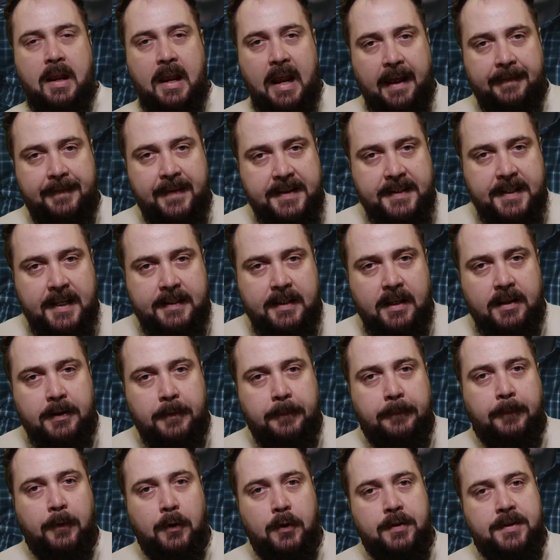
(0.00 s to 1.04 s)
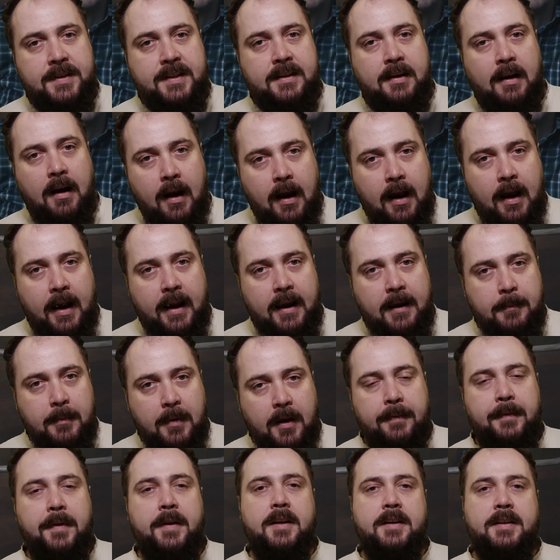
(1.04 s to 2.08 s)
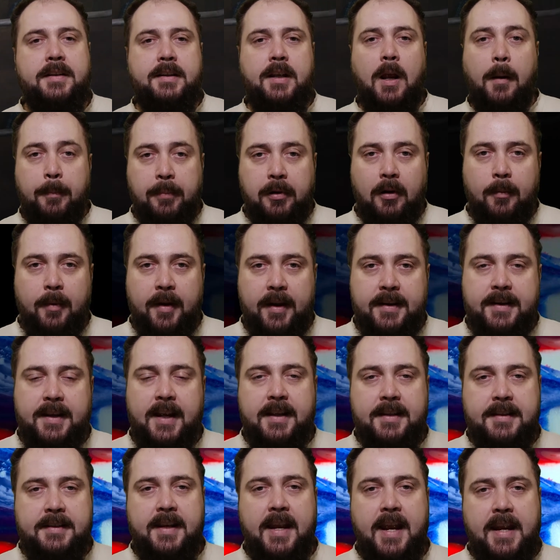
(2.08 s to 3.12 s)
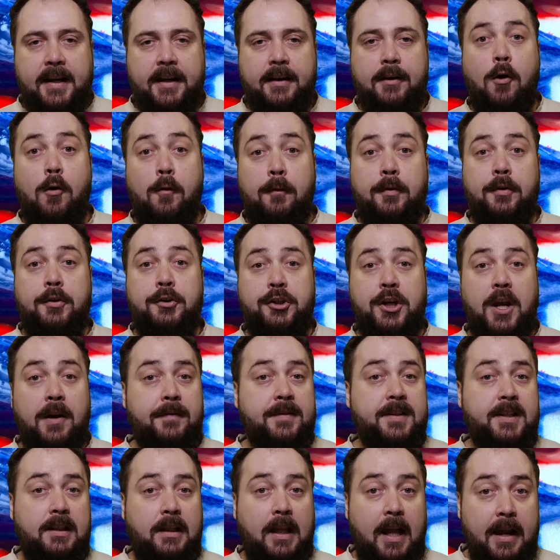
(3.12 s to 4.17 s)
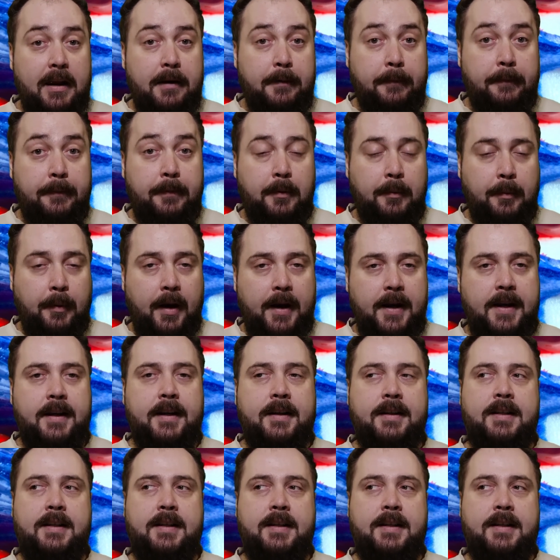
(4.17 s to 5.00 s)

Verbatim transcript: And this isn't the first time that a supplement has taken over Jeff's life, right?